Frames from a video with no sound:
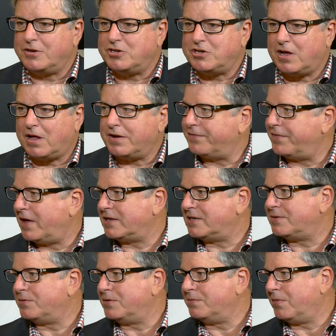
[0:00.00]
child
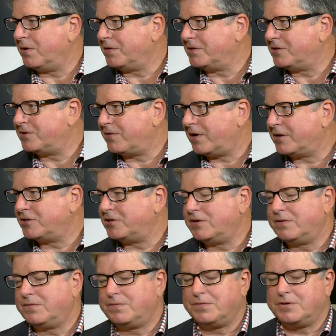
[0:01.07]
advancement bond
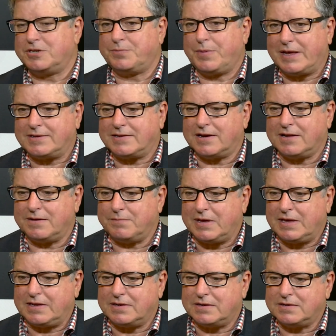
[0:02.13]
structure, which basically
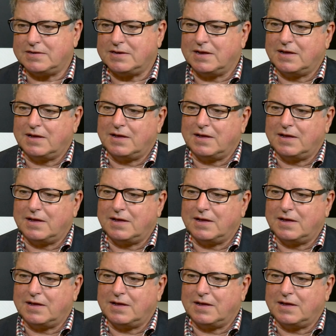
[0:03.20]
means